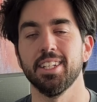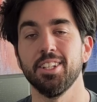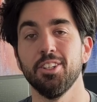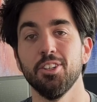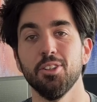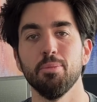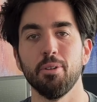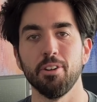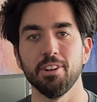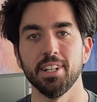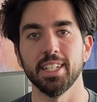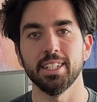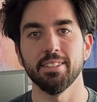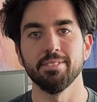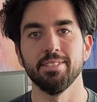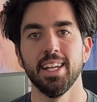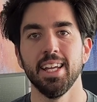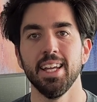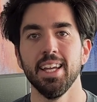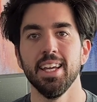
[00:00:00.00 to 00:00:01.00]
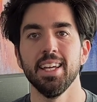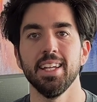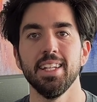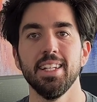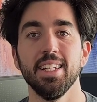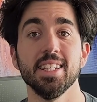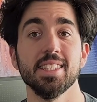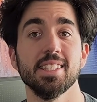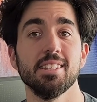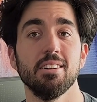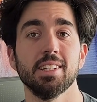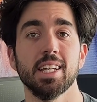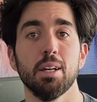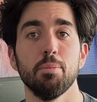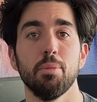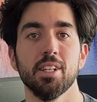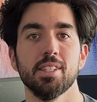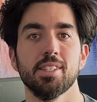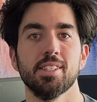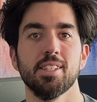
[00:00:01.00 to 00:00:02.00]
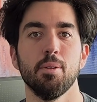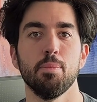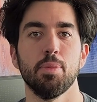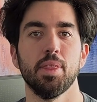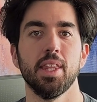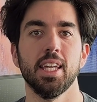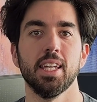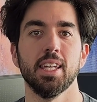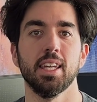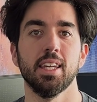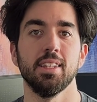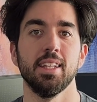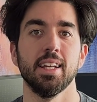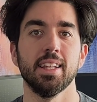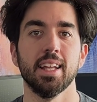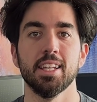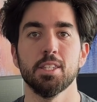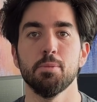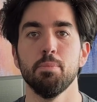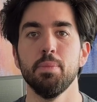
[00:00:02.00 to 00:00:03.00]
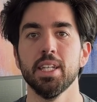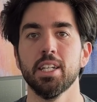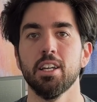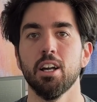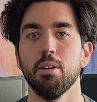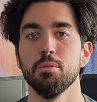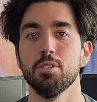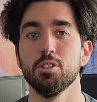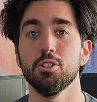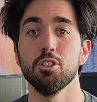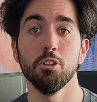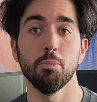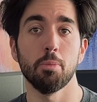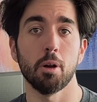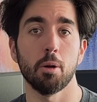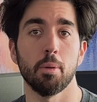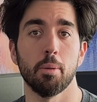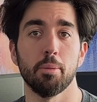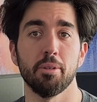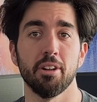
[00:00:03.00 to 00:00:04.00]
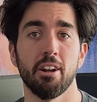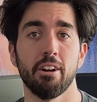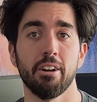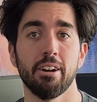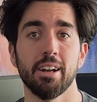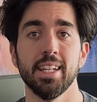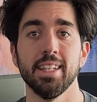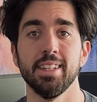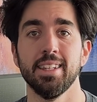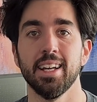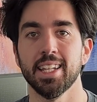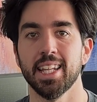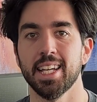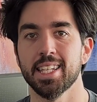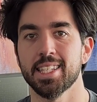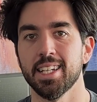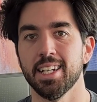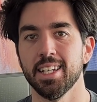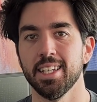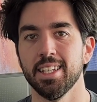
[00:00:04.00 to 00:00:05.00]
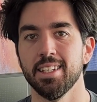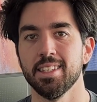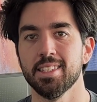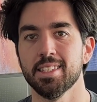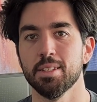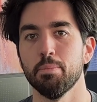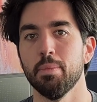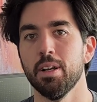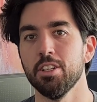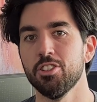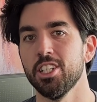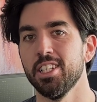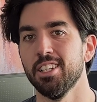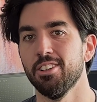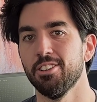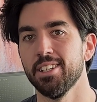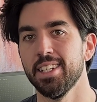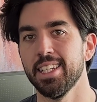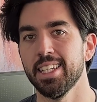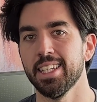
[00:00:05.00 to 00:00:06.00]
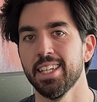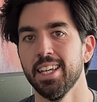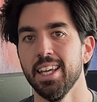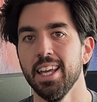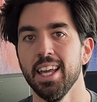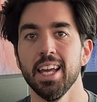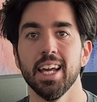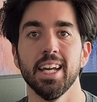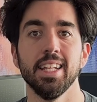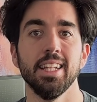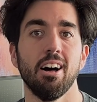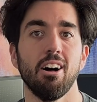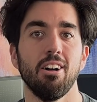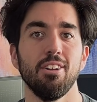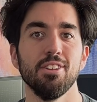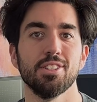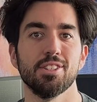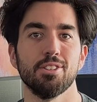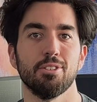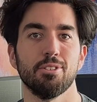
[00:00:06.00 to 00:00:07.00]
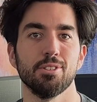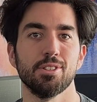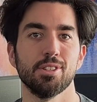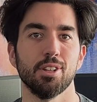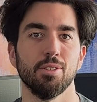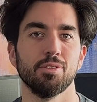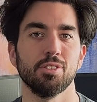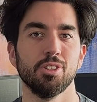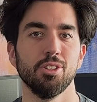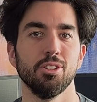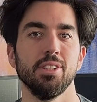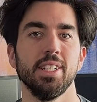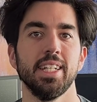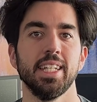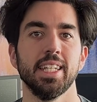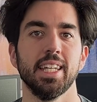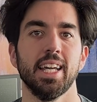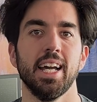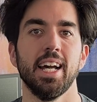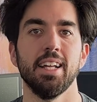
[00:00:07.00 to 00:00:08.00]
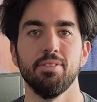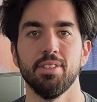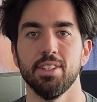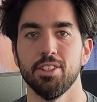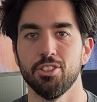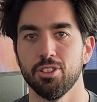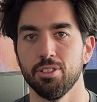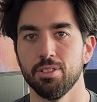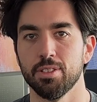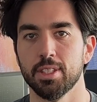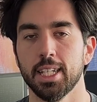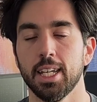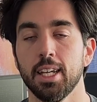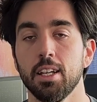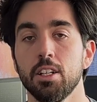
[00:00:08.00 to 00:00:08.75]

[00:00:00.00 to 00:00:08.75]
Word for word: Good morning. Let's talk about something that has become super popular in data science, machine learning, and all sorts of coding adventures: